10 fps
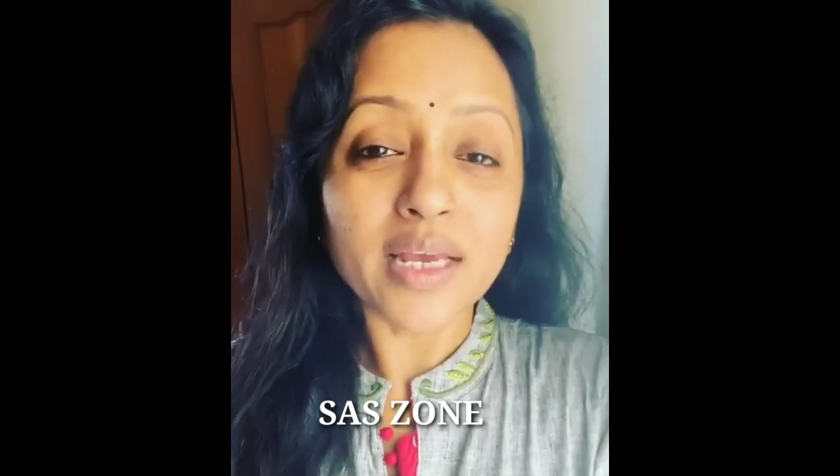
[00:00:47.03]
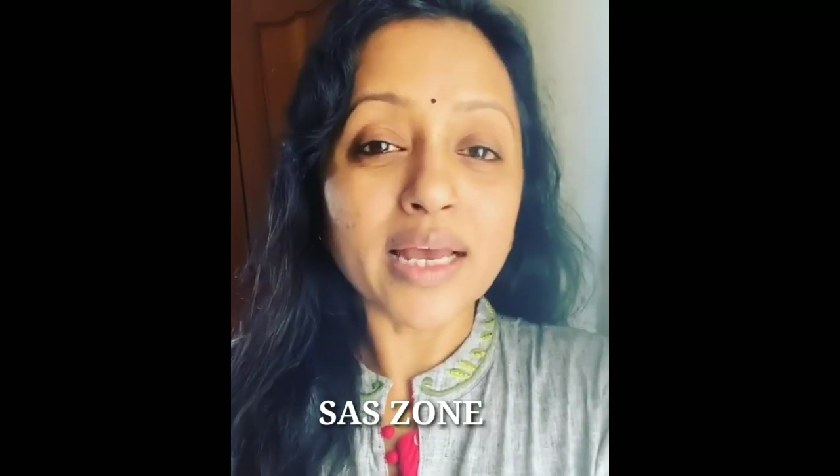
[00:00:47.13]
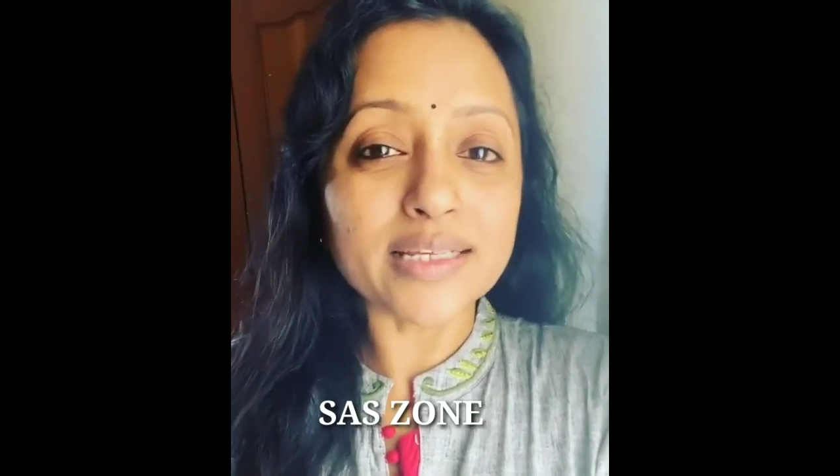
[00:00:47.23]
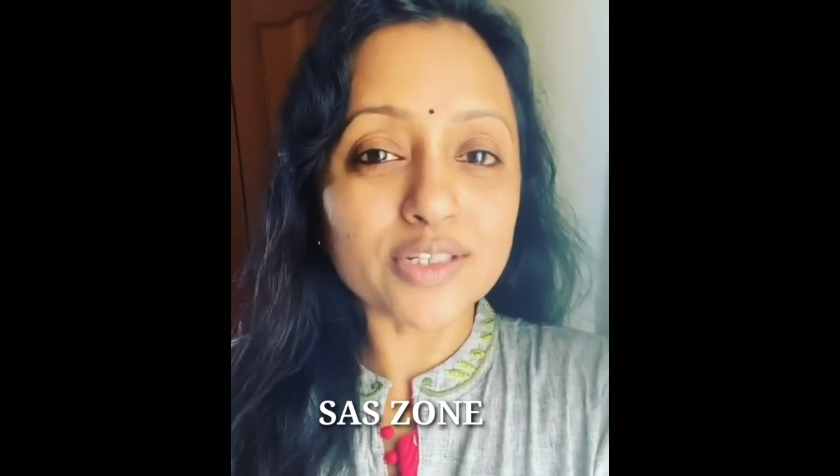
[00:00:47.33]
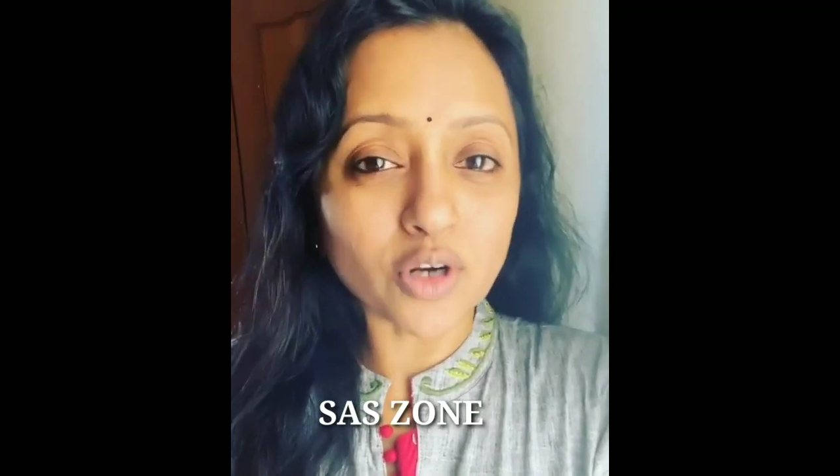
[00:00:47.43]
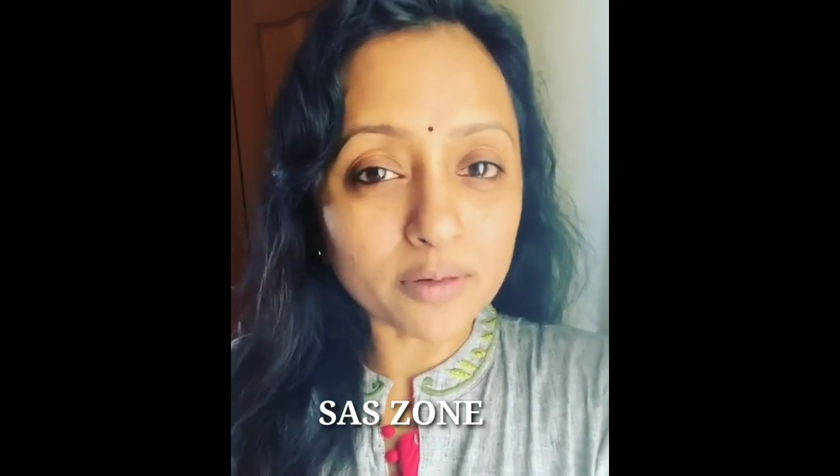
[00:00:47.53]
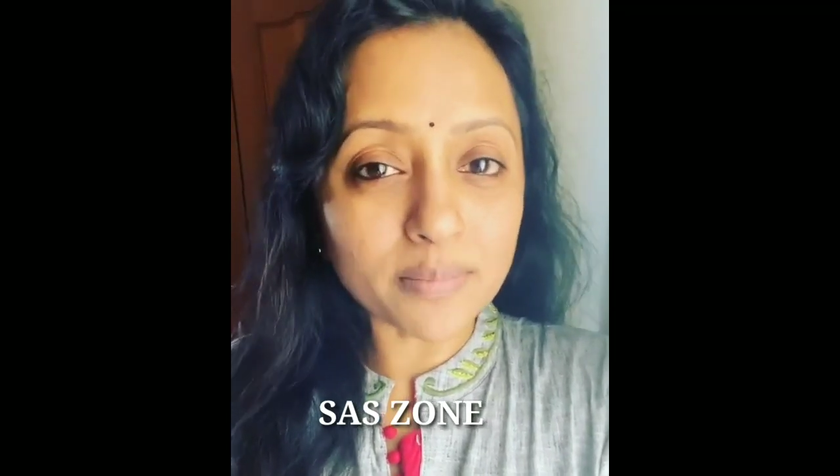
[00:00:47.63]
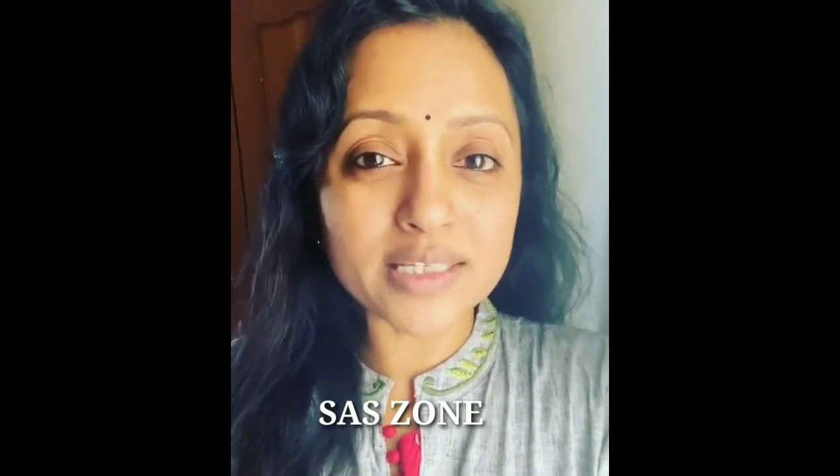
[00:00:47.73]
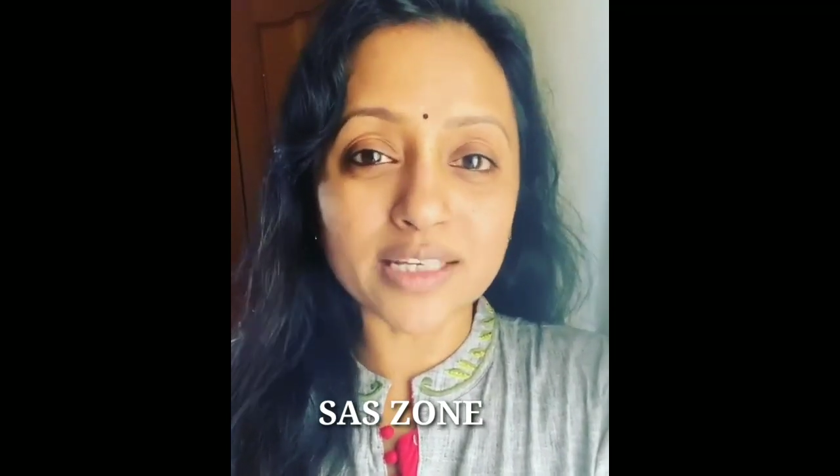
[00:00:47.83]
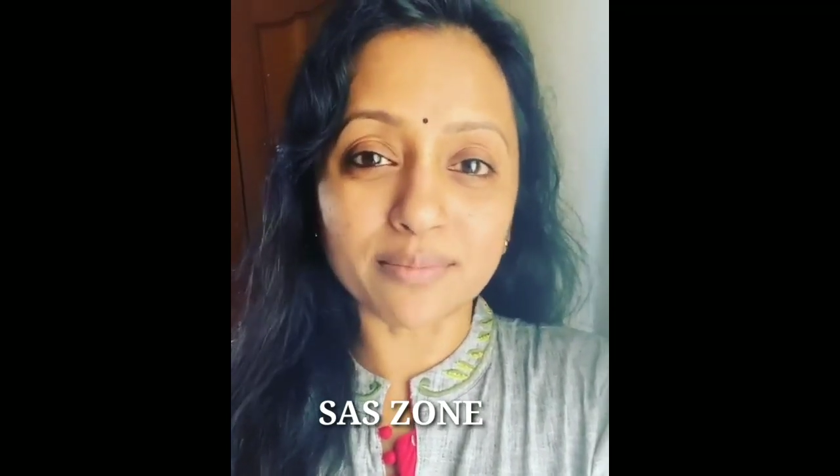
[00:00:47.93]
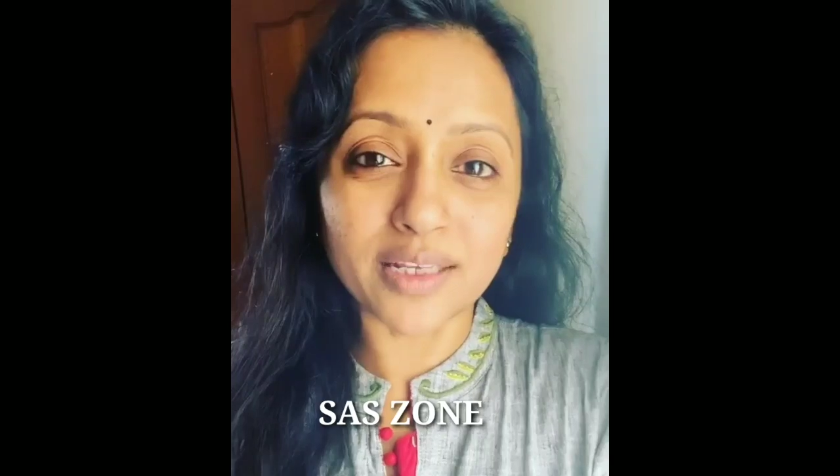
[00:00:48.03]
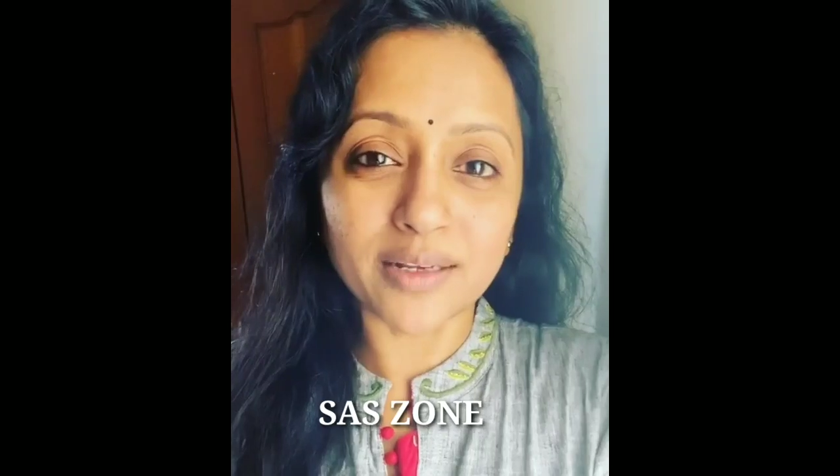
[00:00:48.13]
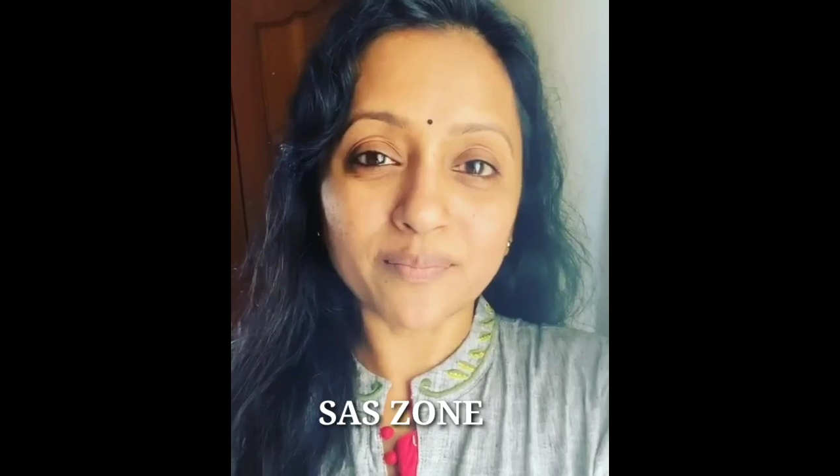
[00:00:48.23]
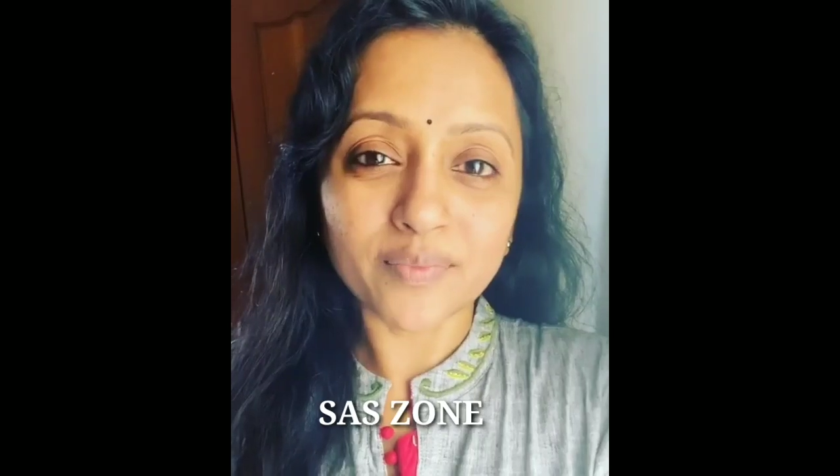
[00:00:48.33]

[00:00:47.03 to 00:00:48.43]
has taught me something.